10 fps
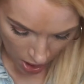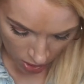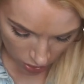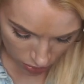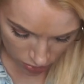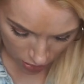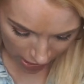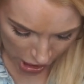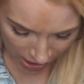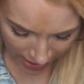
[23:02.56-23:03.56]
because
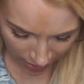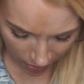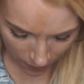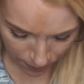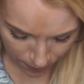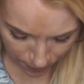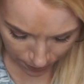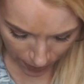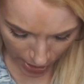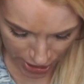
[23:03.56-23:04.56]
I only
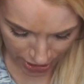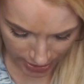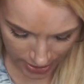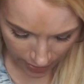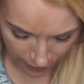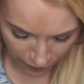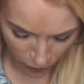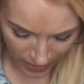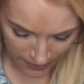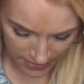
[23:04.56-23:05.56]
purchase
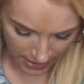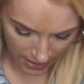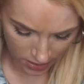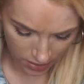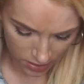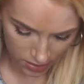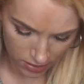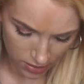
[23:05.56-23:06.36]
4 lipsticks.